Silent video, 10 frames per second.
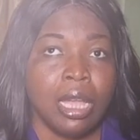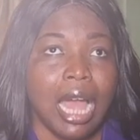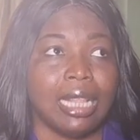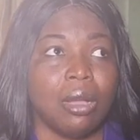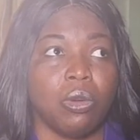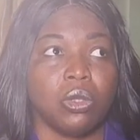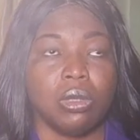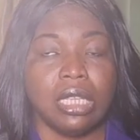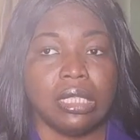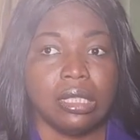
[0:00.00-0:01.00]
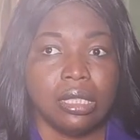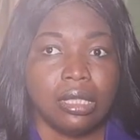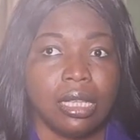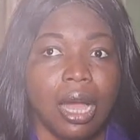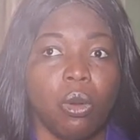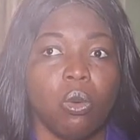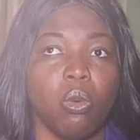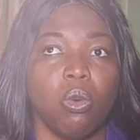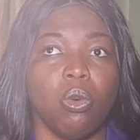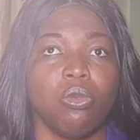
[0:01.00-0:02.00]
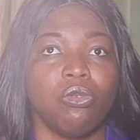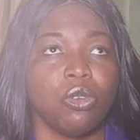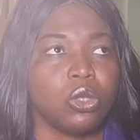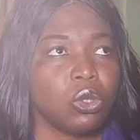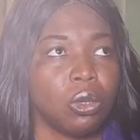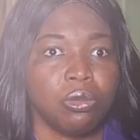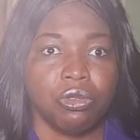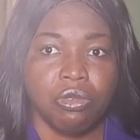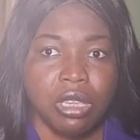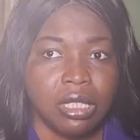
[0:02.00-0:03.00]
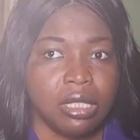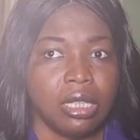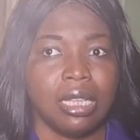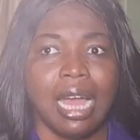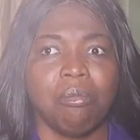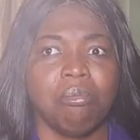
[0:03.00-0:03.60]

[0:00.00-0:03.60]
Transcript: And I was with a sister who, for some reason, her